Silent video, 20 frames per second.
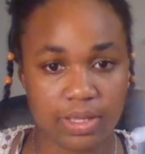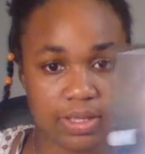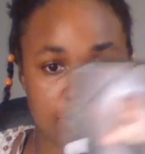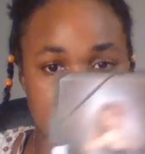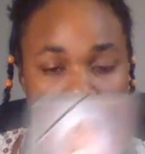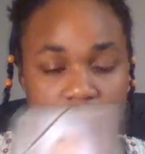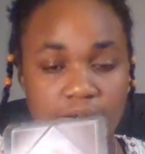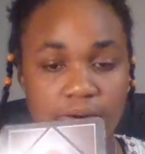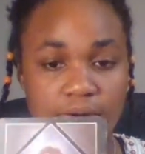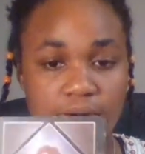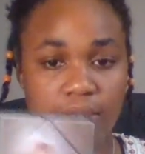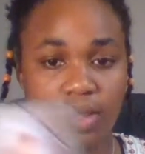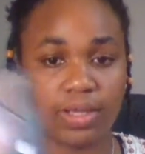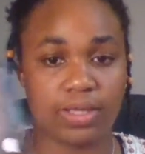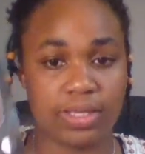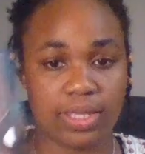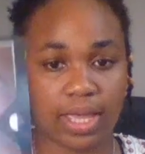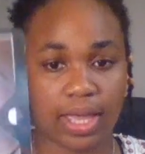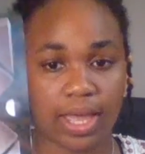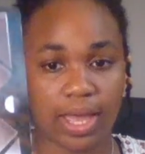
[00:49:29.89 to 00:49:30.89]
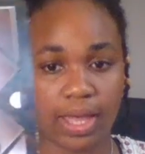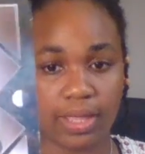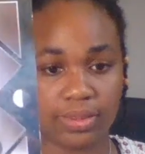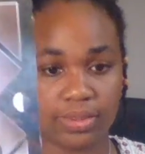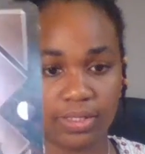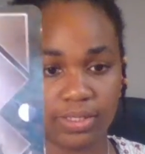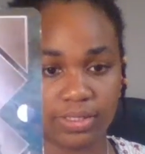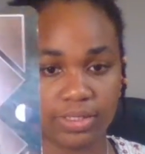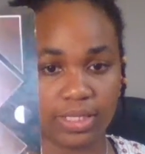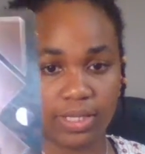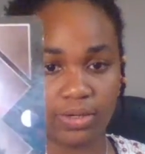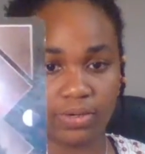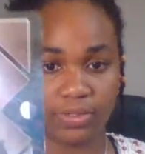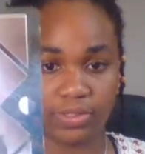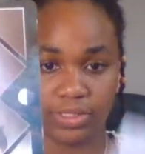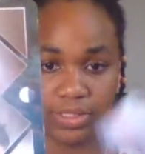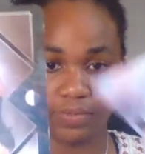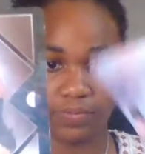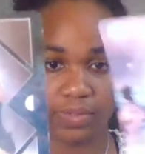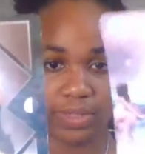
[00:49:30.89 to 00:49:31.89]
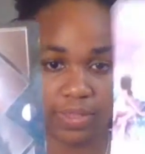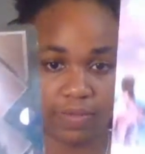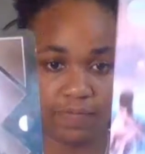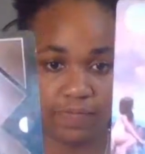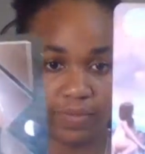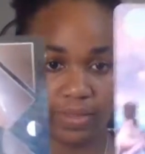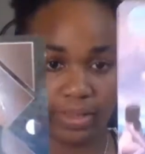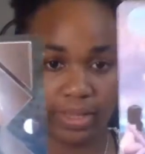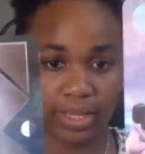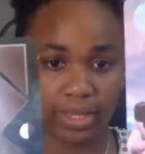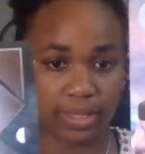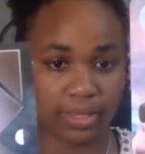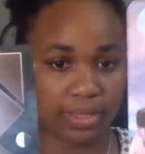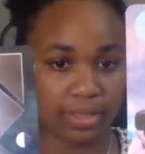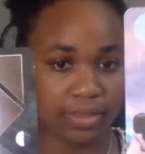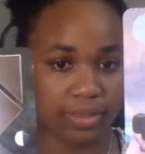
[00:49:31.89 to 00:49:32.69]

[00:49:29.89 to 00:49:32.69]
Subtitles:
They are not yet at this energy where they feel like